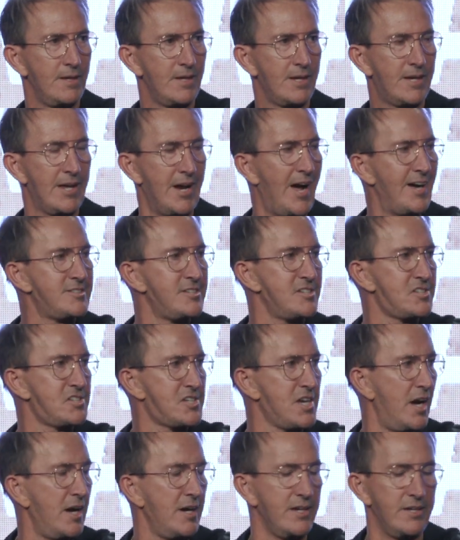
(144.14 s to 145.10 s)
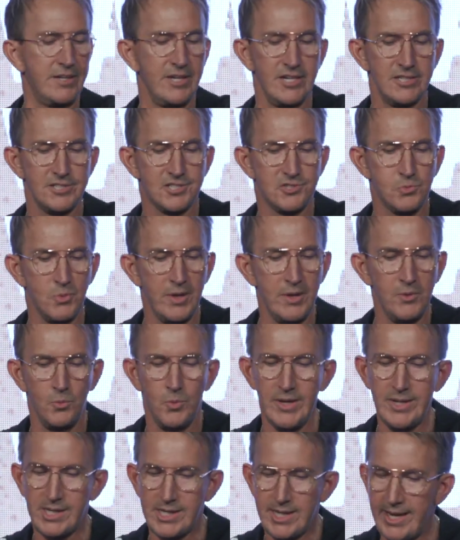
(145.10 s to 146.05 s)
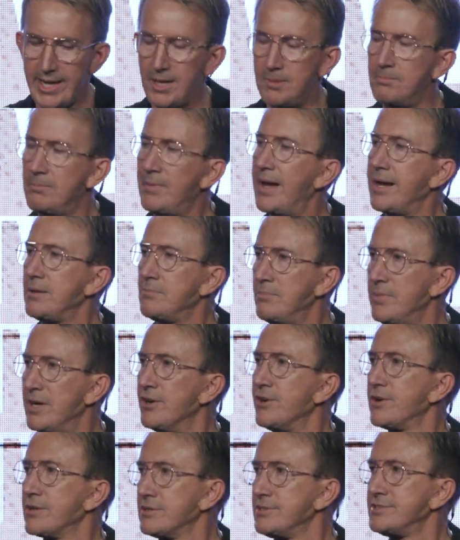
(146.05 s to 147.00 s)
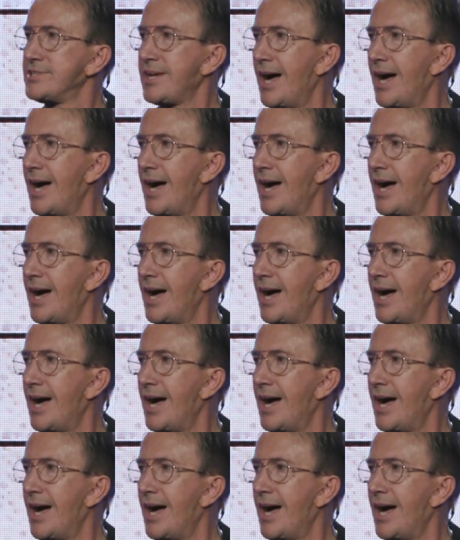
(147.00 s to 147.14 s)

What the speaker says: Can I just tell you this? We can't make miracles